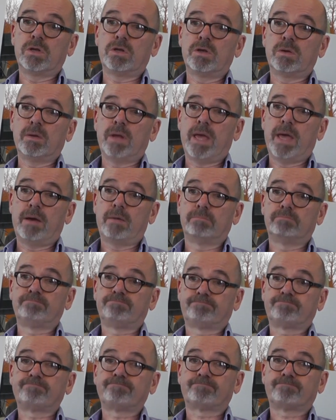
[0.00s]
do now.
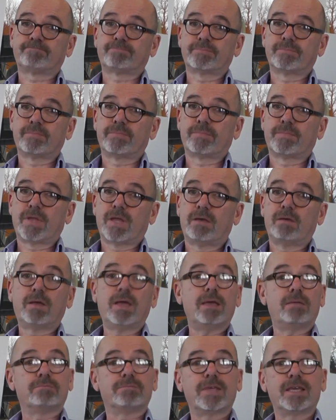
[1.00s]

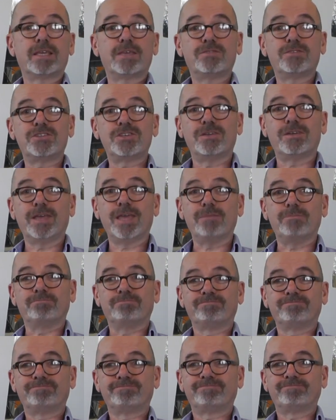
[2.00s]
Okay, thank you for tuning in.